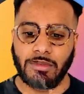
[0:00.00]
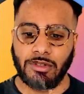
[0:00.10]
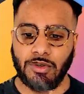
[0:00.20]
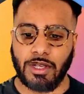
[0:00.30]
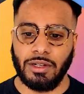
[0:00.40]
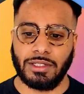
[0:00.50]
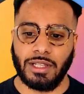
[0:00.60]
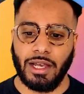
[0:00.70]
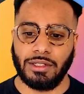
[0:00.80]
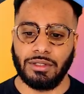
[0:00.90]
you can
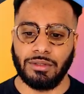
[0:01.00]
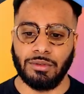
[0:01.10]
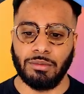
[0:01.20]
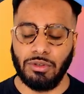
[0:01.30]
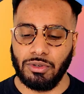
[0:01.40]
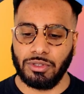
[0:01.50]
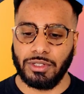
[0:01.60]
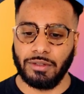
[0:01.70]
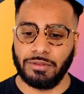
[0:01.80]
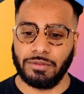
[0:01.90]
decide to mute
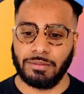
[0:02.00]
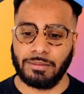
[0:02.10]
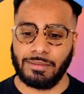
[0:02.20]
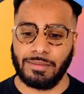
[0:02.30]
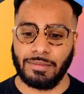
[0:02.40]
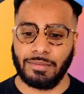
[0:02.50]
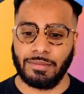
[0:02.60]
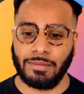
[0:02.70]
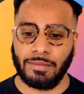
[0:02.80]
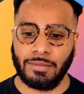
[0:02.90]
yourself,
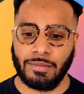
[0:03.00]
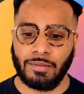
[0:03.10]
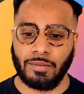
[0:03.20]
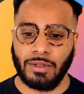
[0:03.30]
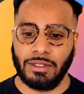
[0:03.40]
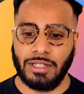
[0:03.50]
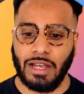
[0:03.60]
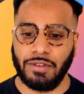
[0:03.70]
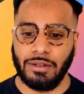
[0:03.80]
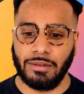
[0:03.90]

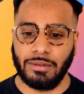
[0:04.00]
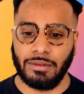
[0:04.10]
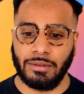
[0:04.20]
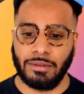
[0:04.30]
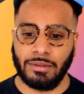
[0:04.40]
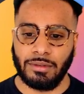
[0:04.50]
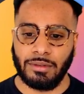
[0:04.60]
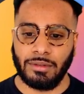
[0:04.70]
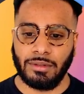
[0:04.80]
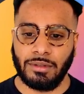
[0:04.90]
deafen,
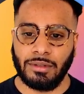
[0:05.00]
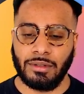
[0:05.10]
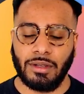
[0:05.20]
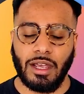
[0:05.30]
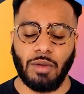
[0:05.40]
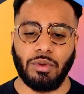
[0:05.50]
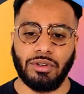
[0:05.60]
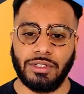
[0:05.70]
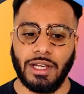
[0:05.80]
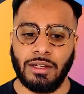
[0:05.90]
and when
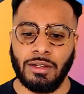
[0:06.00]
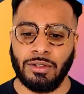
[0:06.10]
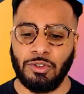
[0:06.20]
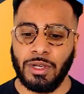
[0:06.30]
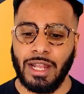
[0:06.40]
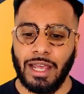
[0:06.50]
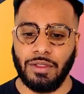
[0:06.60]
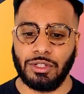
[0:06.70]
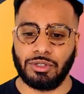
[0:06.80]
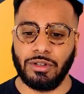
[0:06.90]
you're done, you can end
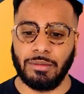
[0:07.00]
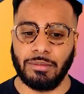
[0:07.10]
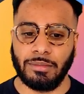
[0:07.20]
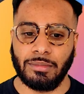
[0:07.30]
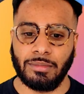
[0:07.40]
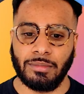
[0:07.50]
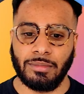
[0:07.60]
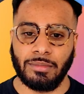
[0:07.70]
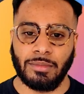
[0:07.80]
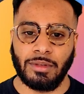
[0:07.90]
the stream.
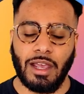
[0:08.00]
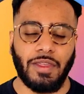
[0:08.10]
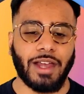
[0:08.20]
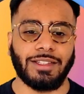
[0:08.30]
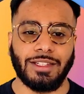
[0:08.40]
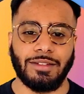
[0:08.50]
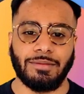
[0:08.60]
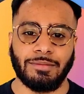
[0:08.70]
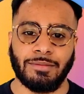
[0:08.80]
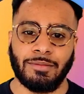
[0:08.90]
And that's
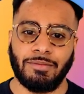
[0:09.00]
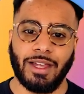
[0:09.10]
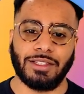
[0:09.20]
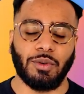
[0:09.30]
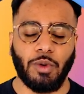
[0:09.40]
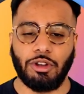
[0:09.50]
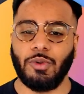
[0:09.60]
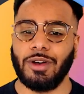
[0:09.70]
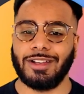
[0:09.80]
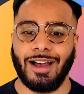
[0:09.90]
it. That's a
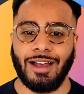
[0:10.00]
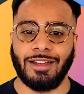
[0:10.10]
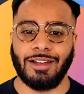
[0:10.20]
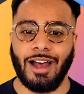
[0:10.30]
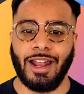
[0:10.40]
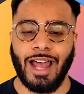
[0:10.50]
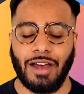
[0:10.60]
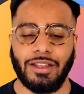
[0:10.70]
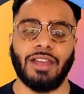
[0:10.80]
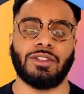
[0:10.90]
one-on-one guide on how
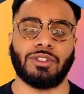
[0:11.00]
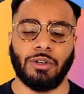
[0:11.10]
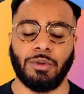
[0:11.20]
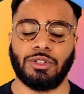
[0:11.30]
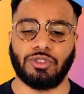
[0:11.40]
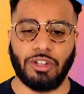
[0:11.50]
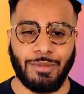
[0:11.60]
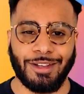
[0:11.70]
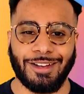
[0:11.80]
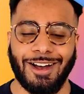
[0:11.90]
to get started with
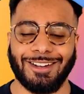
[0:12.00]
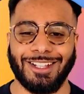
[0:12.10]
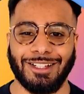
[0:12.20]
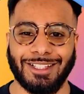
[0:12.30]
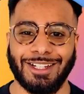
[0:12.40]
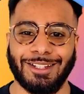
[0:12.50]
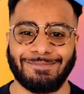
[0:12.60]
streaming on Guilded.